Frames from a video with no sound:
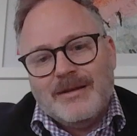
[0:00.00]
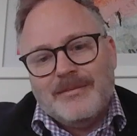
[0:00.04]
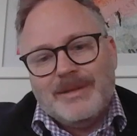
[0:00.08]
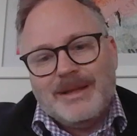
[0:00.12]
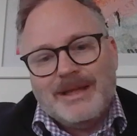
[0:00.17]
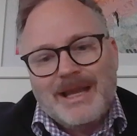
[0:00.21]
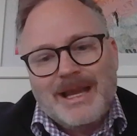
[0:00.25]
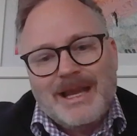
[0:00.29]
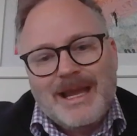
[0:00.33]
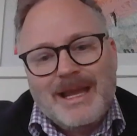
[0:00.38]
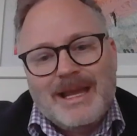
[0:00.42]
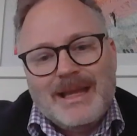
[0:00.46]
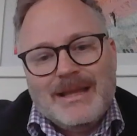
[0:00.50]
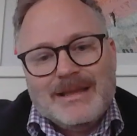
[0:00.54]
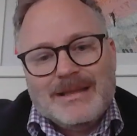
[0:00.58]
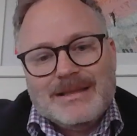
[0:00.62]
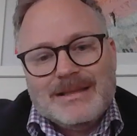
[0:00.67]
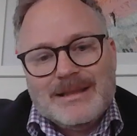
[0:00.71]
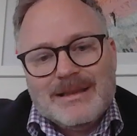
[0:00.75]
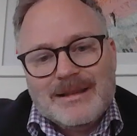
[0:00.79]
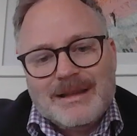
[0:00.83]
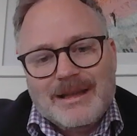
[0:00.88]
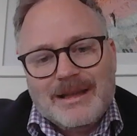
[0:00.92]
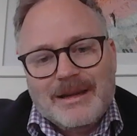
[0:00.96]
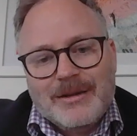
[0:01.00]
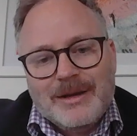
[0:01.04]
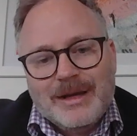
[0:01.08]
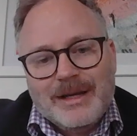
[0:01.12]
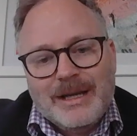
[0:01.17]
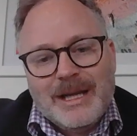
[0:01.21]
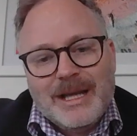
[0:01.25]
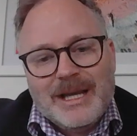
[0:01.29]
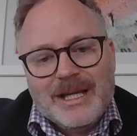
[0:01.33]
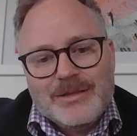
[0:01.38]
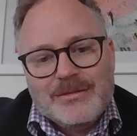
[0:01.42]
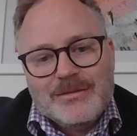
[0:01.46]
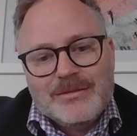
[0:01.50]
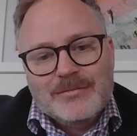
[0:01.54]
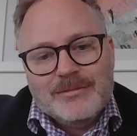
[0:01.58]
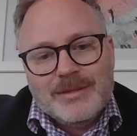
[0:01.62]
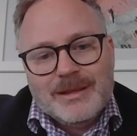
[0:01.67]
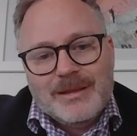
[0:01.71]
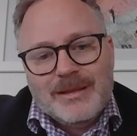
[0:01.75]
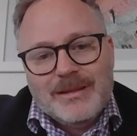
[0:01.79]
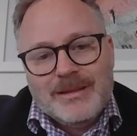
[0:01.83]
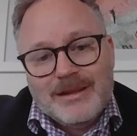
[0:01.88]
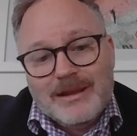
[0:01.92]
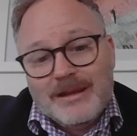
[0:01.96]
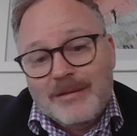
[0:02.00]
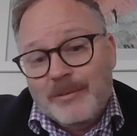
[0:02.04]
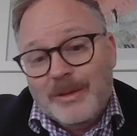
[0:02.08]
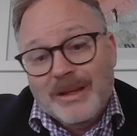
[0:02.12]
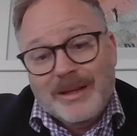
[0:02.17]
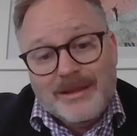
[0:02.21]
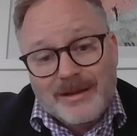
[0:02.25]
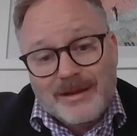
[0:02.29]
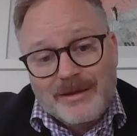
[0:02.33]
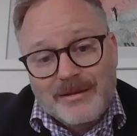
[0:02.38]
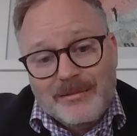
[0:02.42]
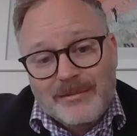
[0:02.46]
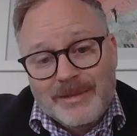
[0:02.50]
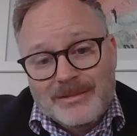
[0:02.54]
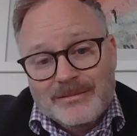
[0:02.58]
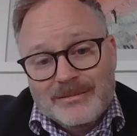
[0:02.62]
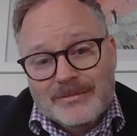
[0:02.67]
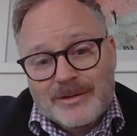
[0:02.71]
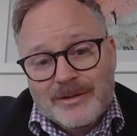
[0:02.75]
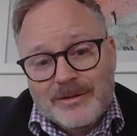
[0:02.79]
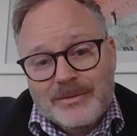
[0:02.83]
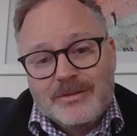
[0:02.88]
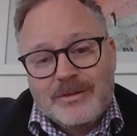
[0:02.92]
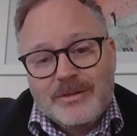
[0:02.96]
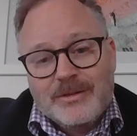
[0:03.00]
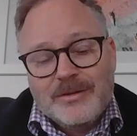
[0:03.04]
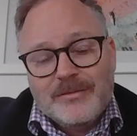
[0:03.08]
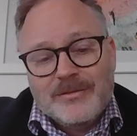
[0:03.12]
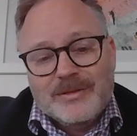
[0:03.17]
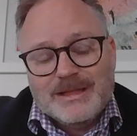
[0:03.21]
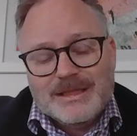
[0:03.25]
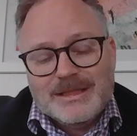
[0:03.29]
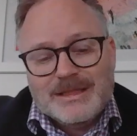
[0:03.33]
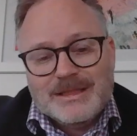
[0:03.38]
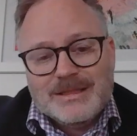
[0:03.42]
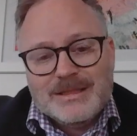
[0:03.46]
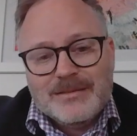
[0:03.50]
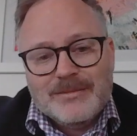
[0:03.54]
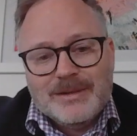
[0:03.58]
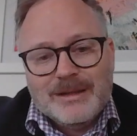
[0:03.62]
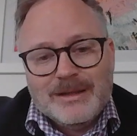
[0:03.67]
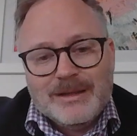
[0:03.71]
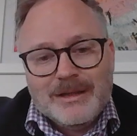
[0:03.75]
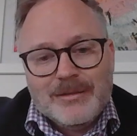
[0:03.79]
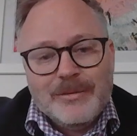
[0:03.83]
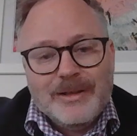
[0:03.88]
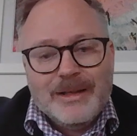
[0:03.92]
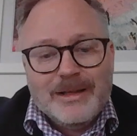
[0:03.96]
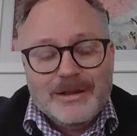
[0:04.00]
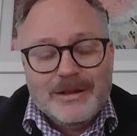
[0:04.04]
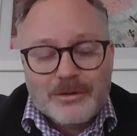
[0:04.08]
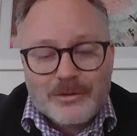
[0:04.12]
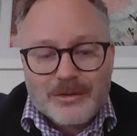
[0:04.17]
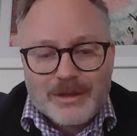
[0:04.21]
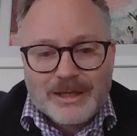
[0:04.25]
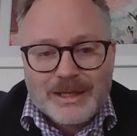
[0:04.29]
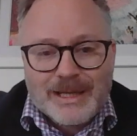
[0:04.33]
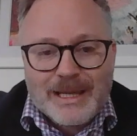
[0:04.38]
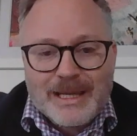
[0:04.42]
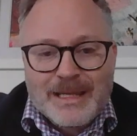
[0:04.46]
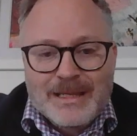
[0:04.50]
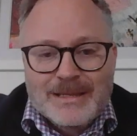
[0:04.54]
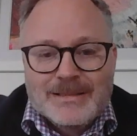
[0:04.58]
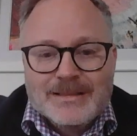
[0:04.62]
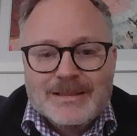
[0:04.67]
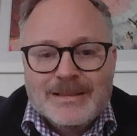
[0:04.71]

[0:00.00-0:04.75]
enhance their engagement with a mental health service is something that we are looking at.